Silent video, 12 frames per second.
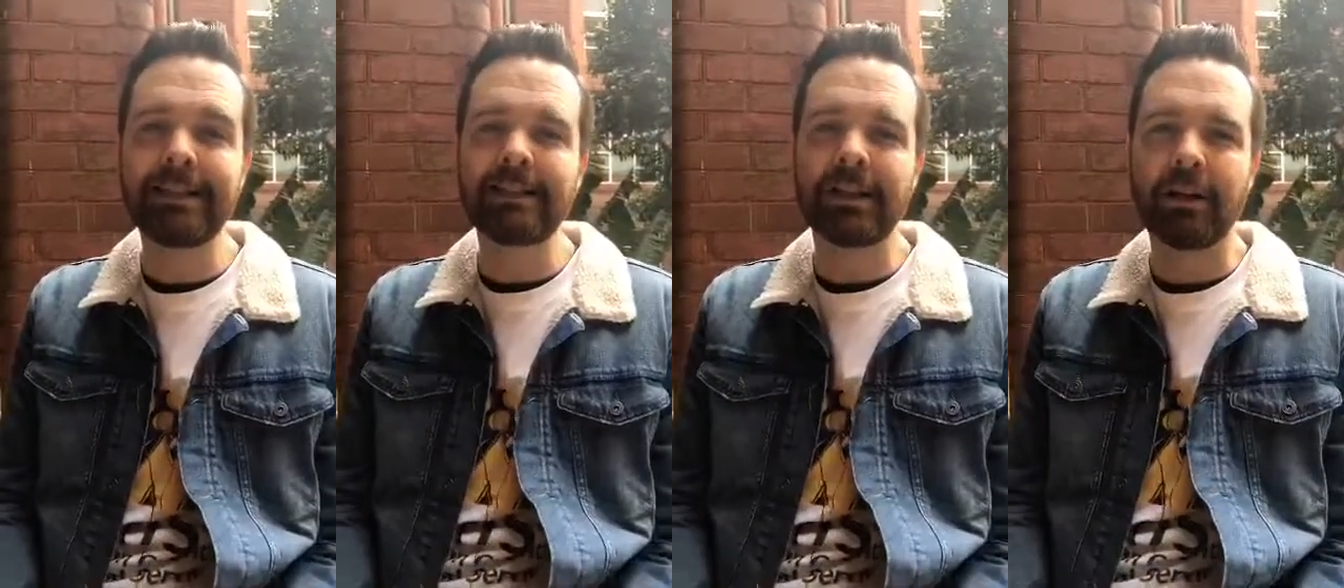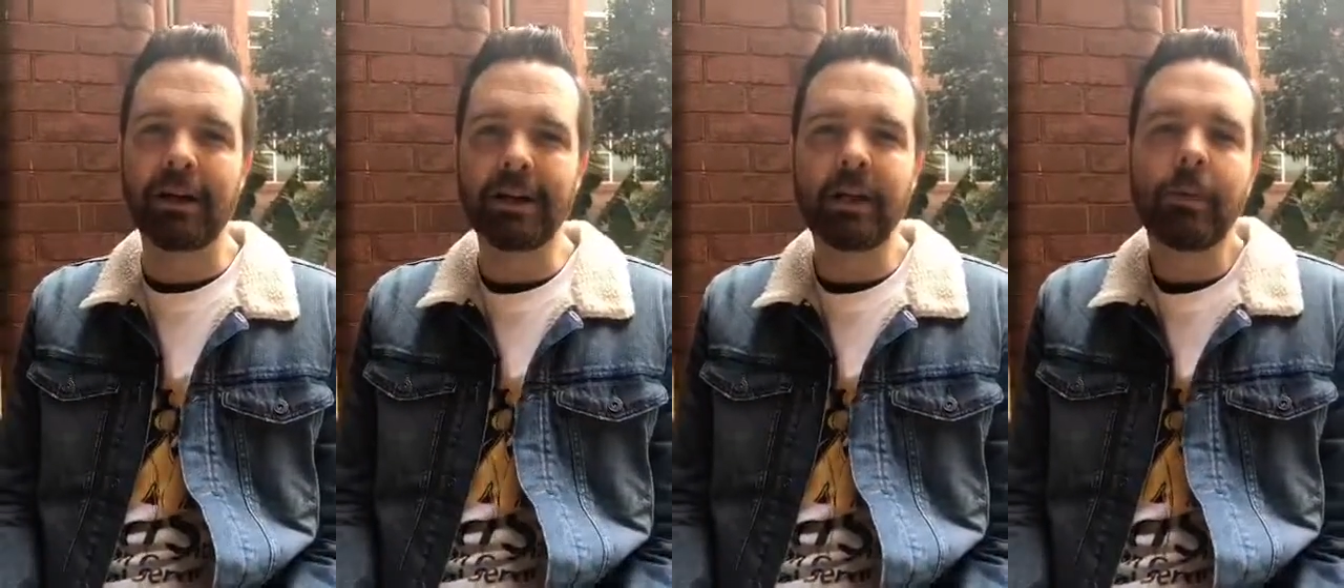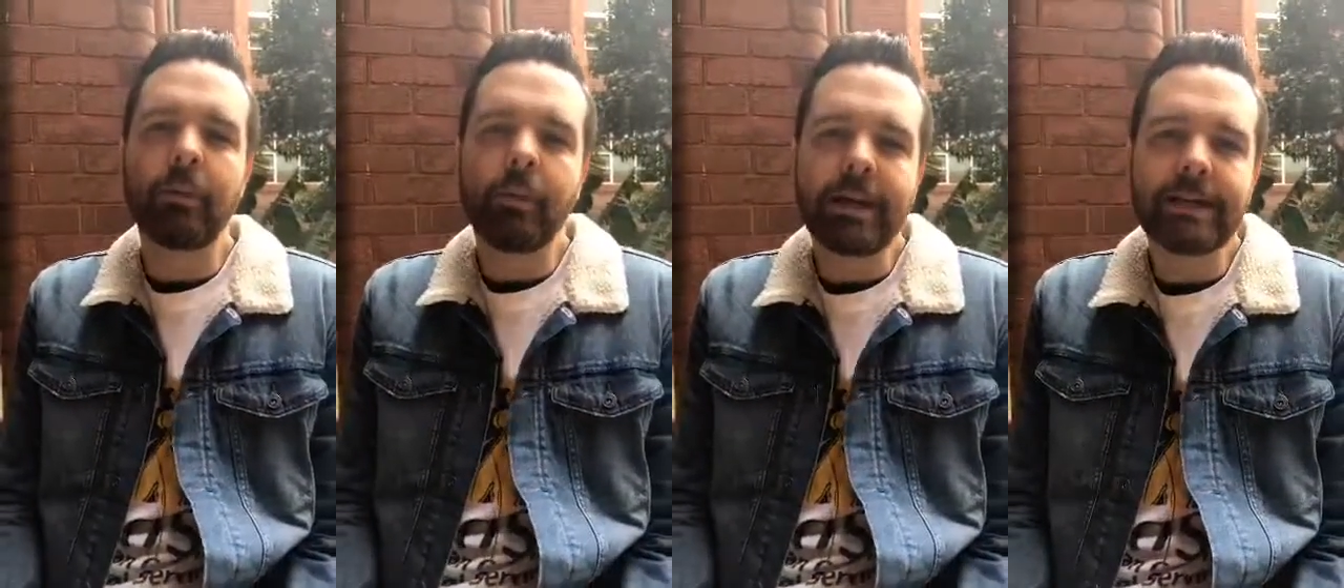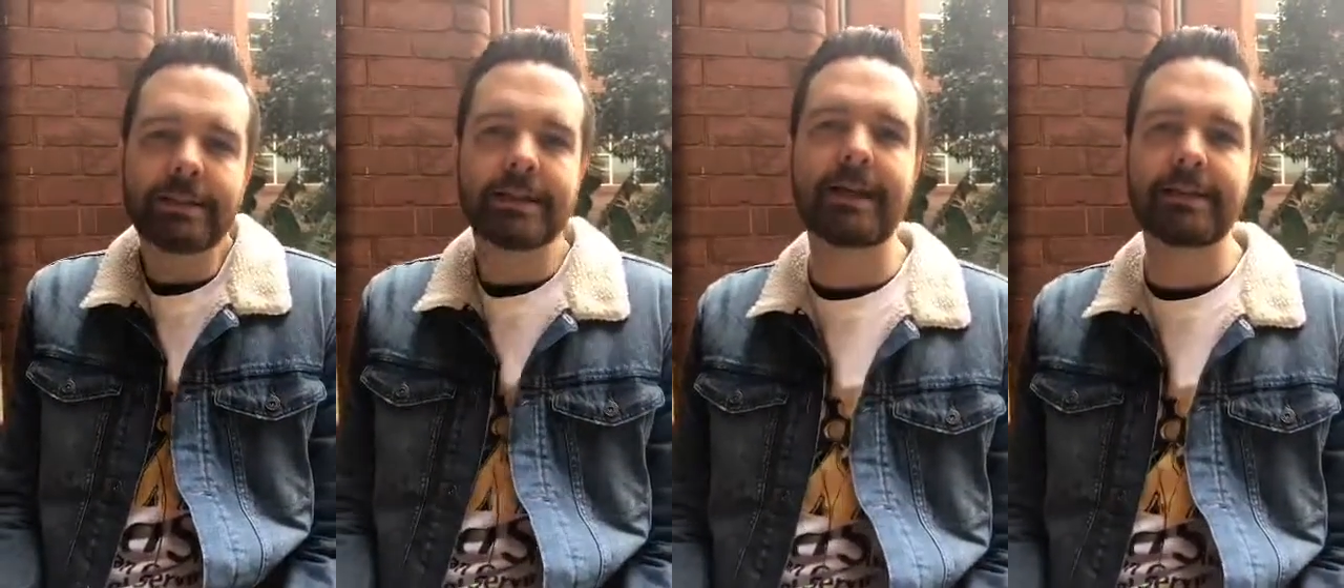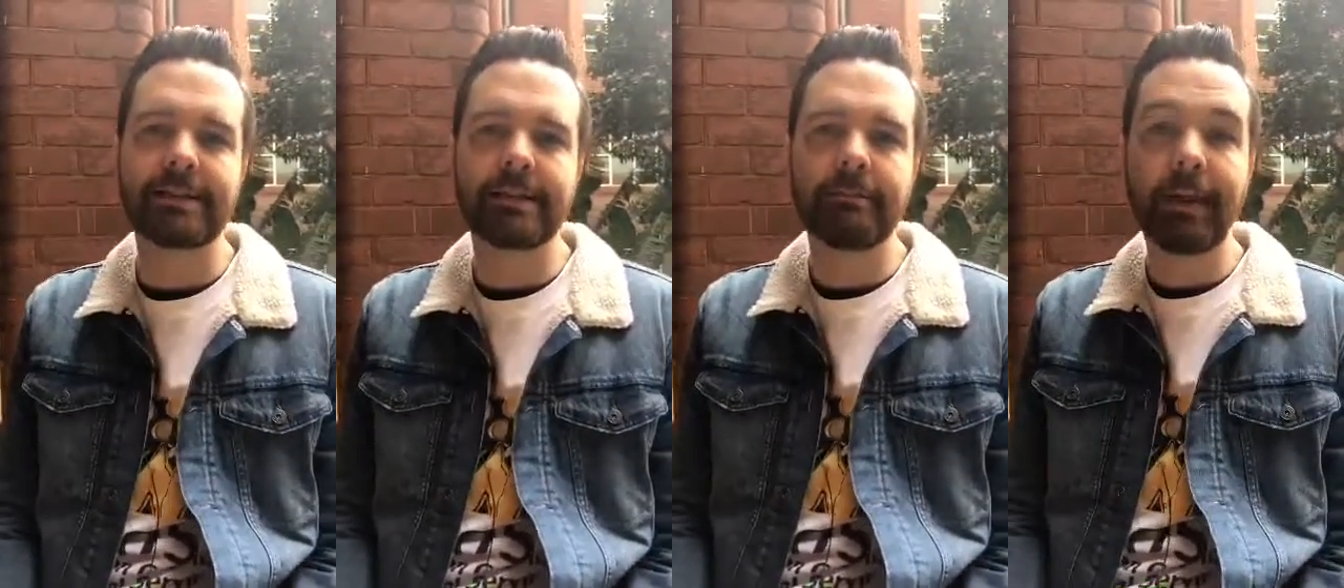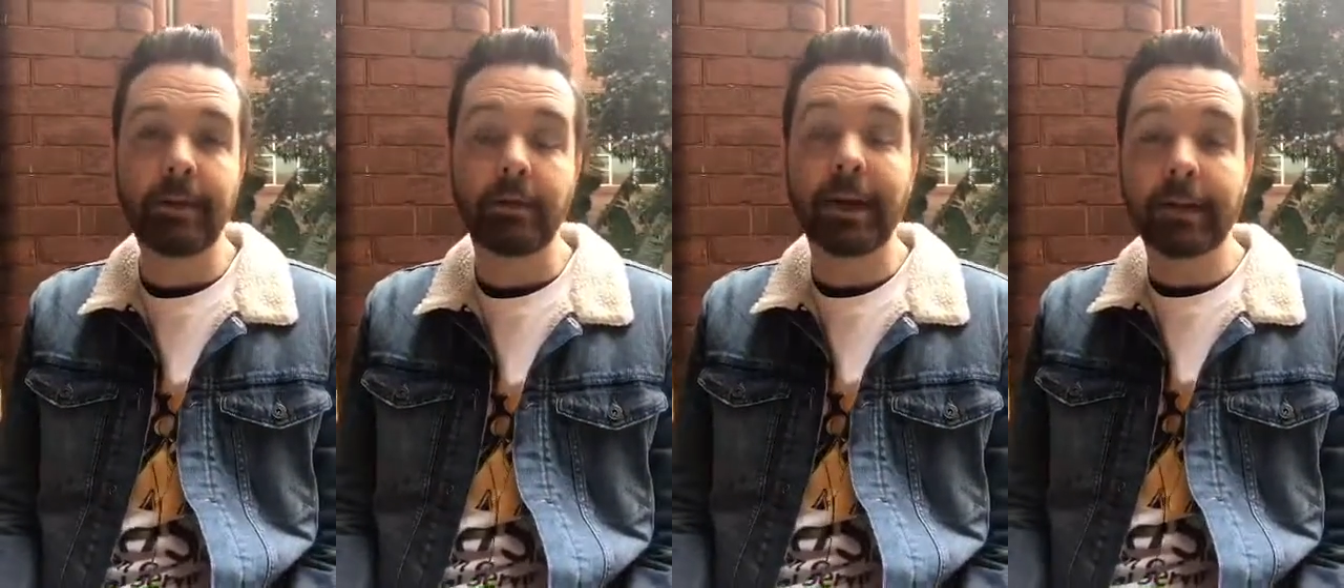So I think when we discuss
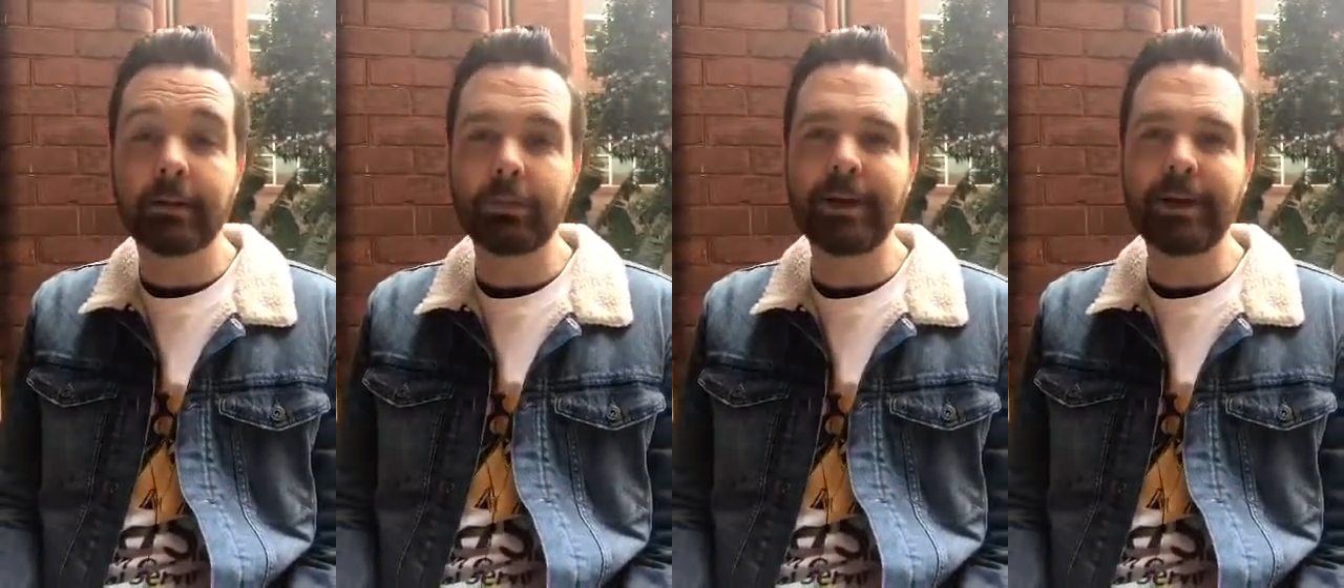mental health,